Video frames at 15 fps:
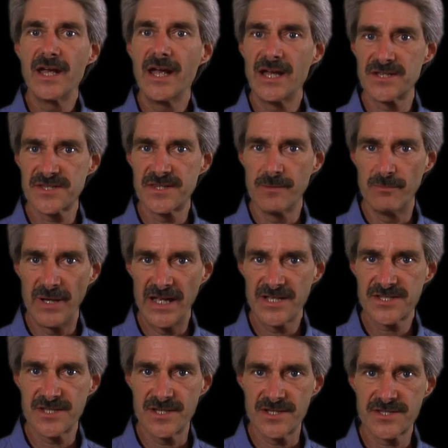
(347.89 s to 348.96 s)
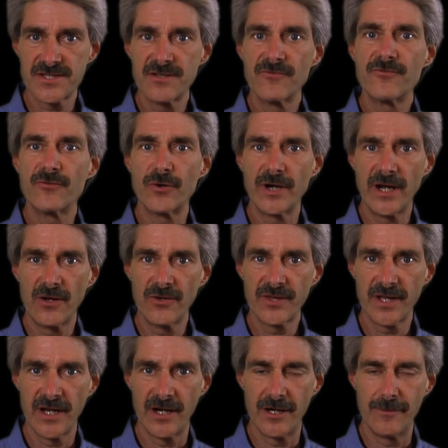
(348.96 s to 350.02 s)
as the basis for
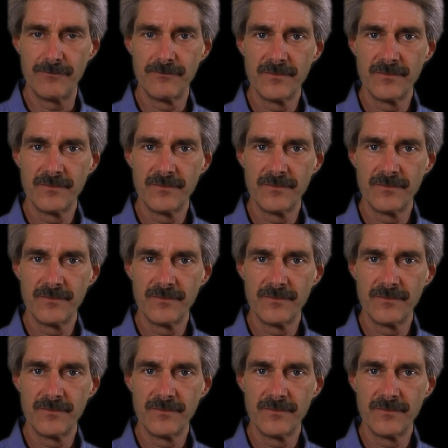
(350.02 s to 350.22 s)
healthcare,